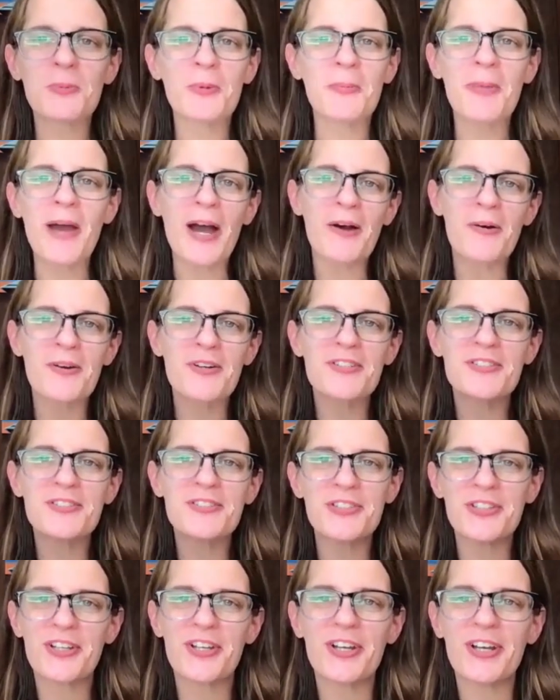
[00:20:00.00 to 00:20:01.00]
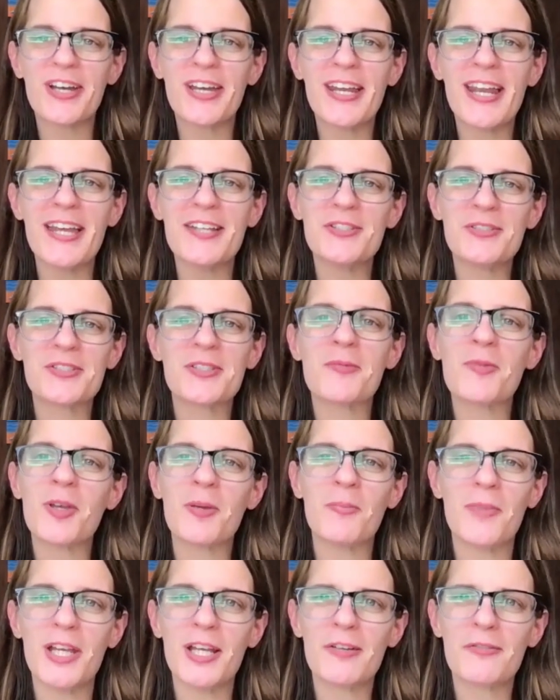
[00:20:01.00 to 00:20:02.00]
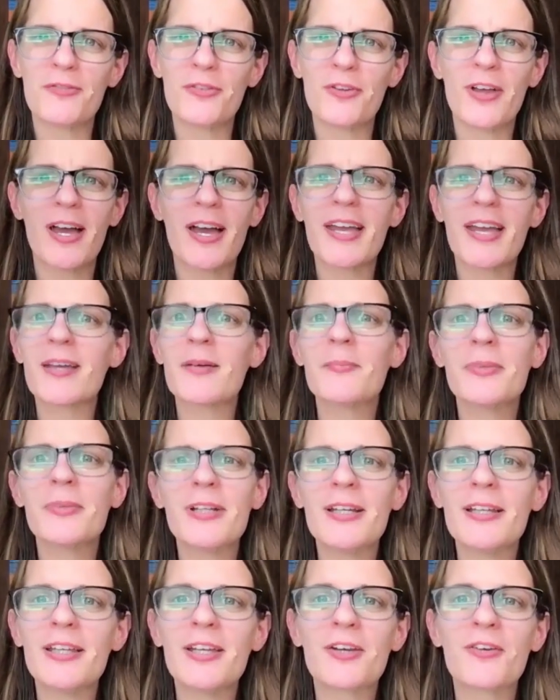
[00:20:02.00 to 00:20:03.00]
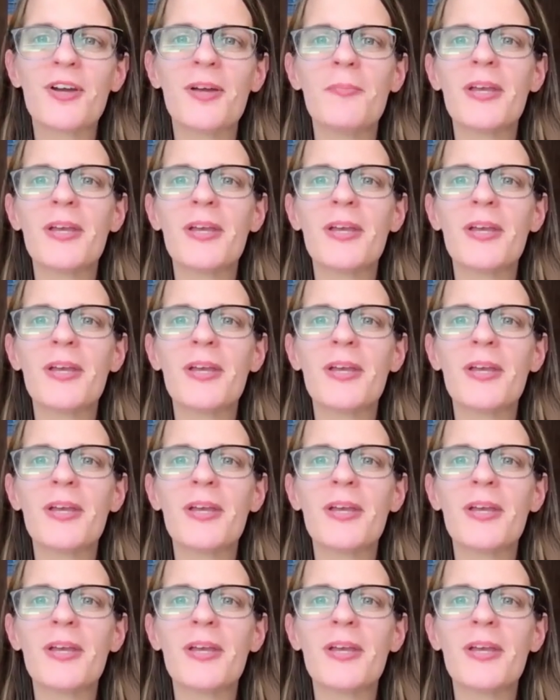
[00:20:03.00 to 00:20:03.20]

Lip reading: superpowers to good and do something meaningful, I completely agree.